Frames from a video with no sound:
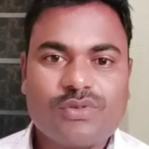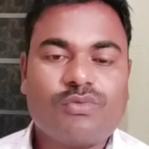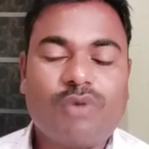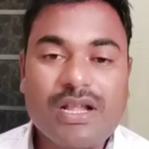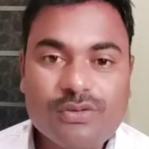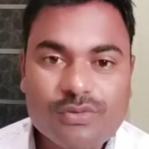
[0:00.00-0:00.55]

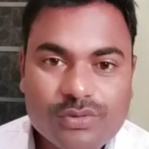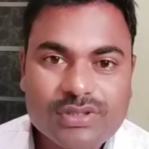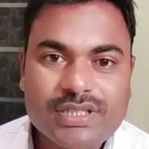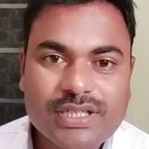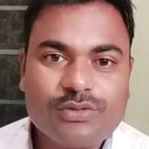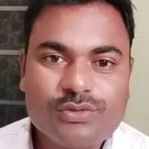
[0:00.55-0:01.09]
Why could
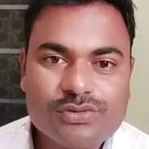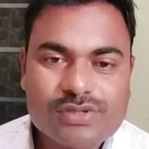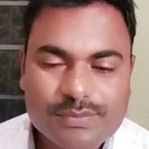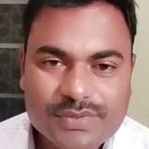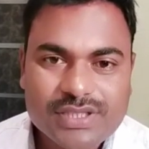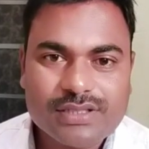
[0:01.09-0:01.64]
they do
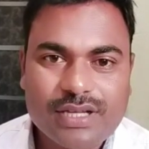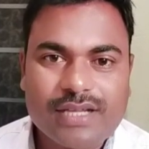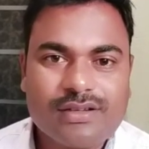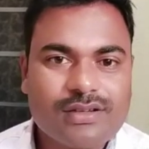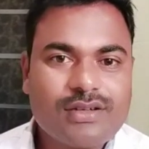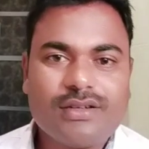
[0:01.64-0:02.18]
something like
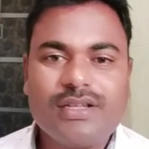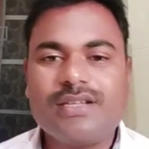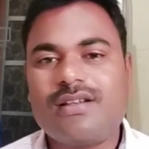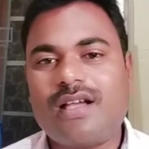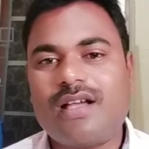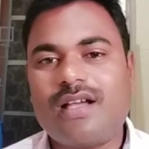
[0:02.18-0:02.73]
Nick
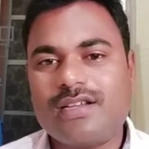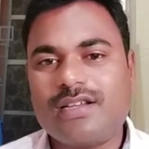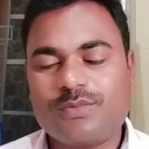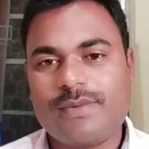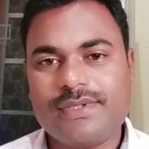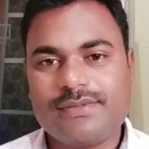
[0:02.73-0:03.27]
and Monavi?